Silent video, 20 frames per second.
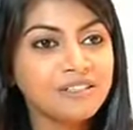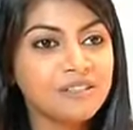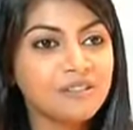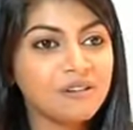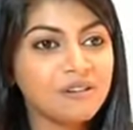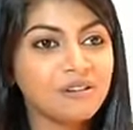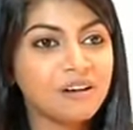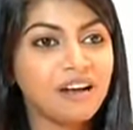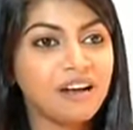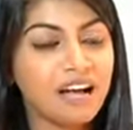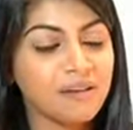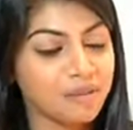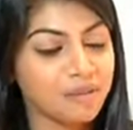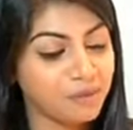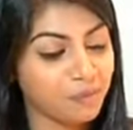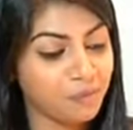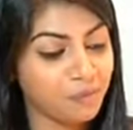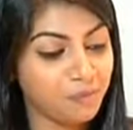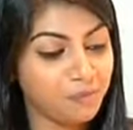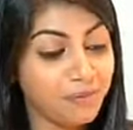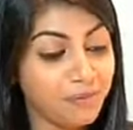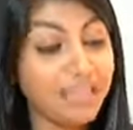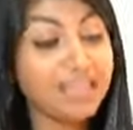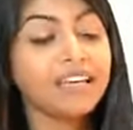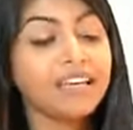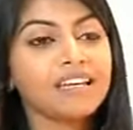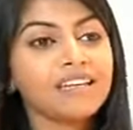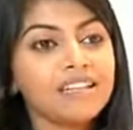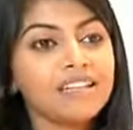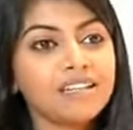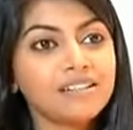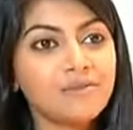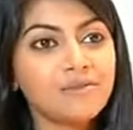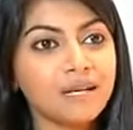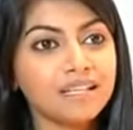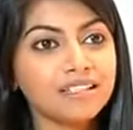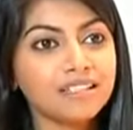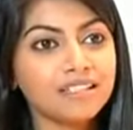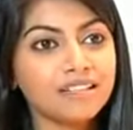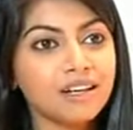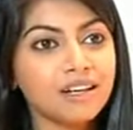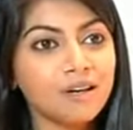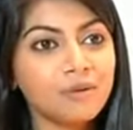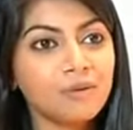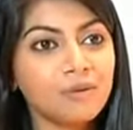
So, I mean, being an investor,